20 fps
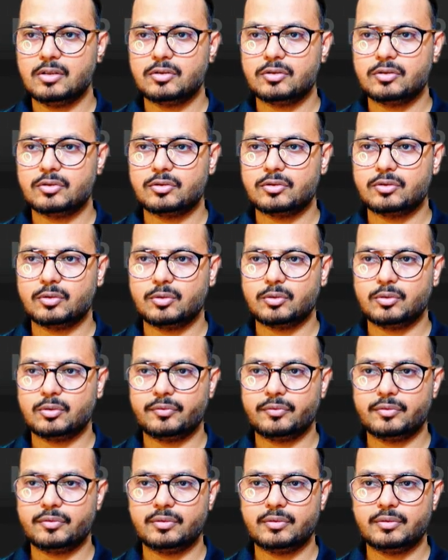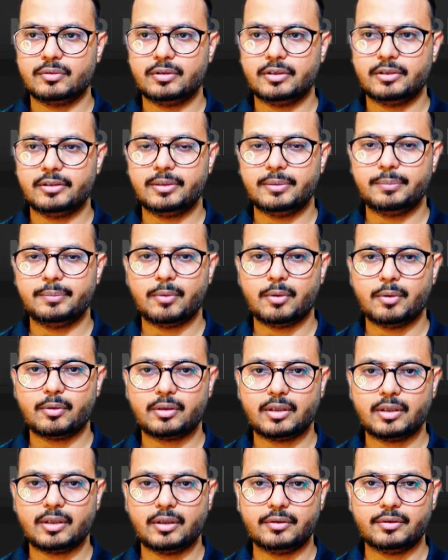So little more
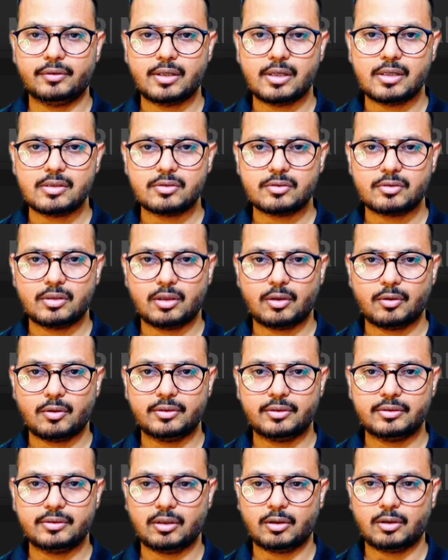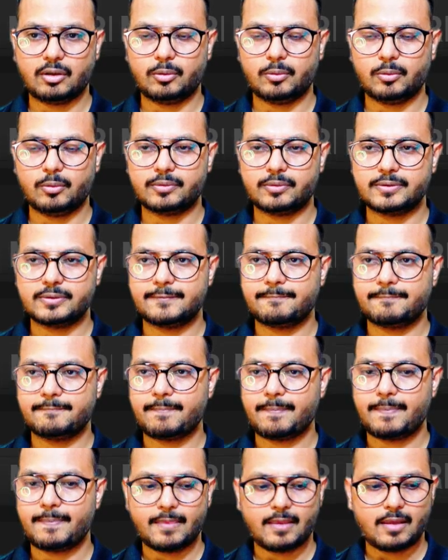contrast. Now this is how it looks.
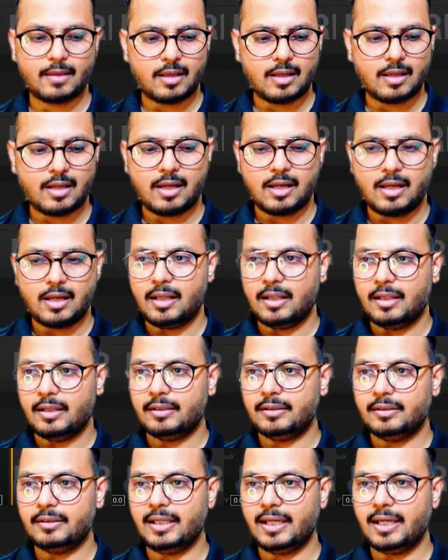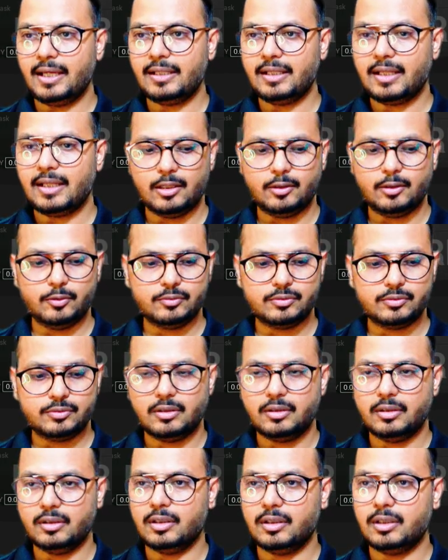Then I'll use a
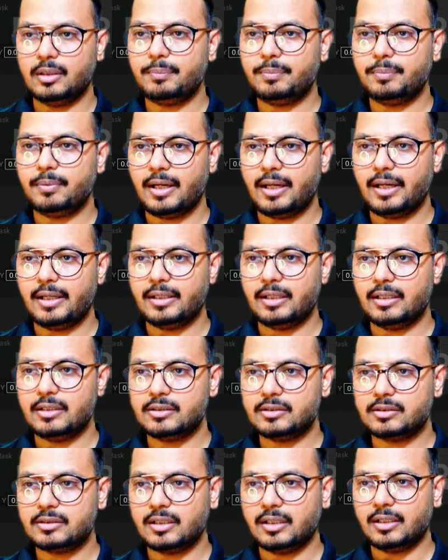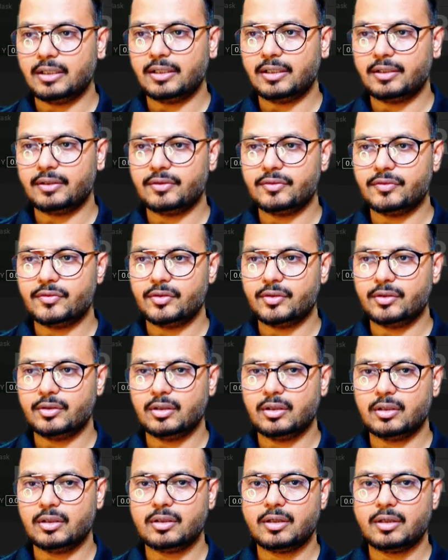lerp and I'll just connect this
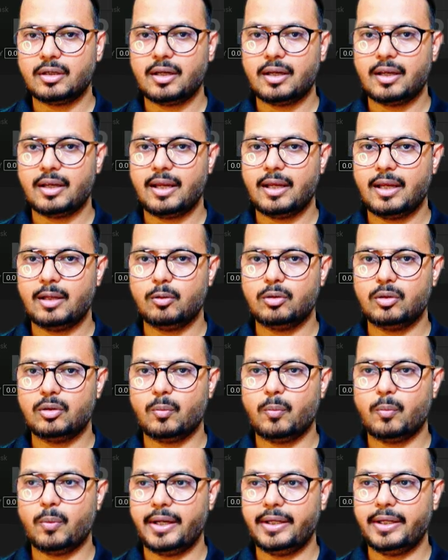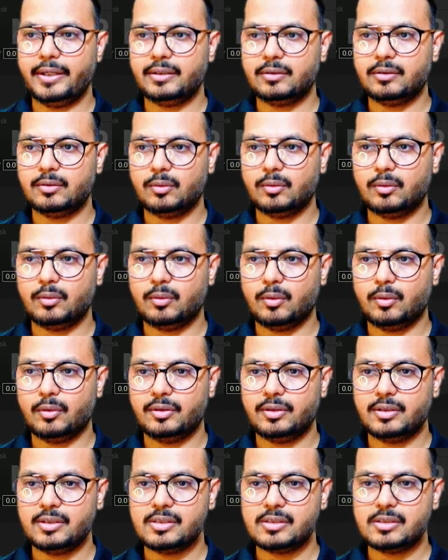here, and on the white on
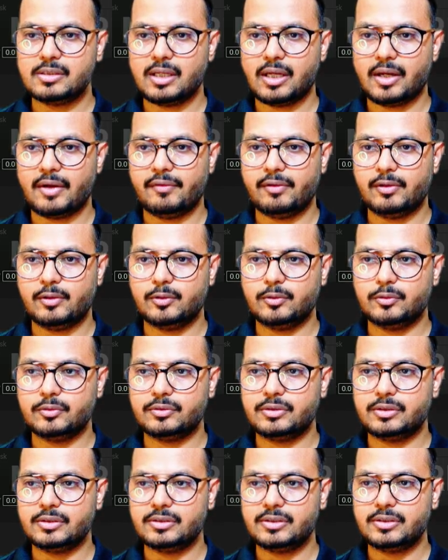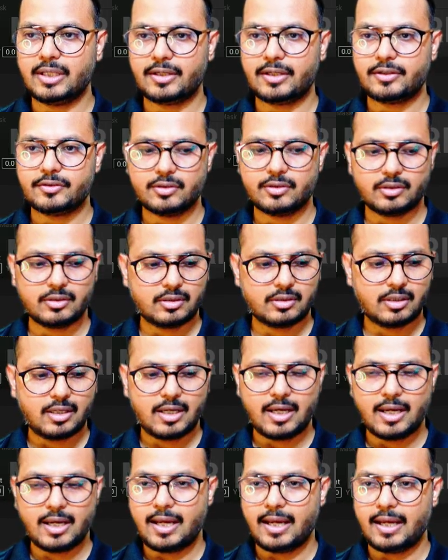this I will use this texture,
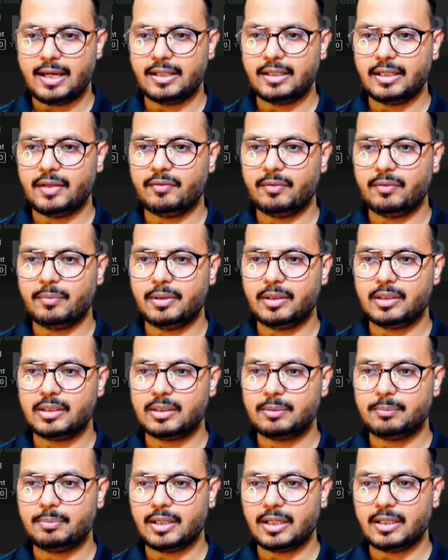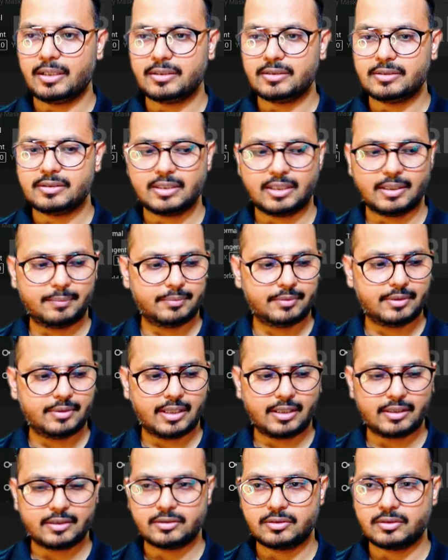and I will multiply the same
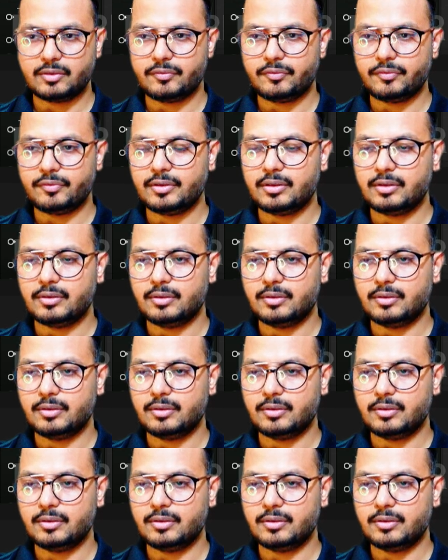texture with